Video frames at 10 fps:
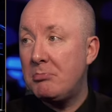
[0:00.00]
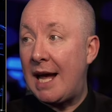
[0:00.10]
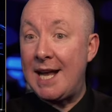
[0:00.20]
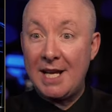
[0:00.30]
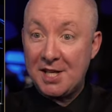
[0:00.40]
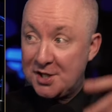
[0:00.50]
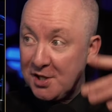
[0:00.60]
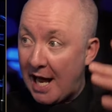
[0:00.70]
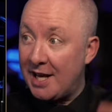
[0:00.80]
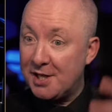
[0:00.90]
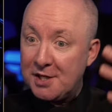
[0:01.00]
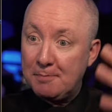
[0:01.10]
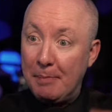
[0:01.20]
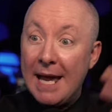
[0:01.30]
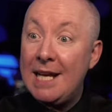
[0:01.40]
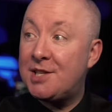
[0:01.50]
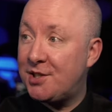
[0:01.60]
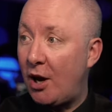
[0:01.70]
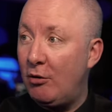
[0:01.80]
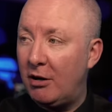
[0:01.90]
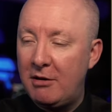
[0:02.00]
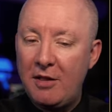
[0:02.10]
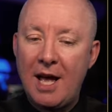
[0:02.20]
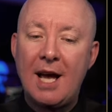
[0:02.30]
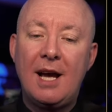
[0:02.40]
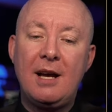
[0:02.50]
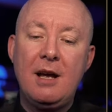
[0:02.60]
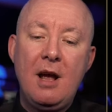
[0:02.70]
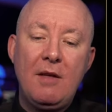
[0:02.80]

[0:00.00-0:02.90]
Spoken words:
and a space solar at that,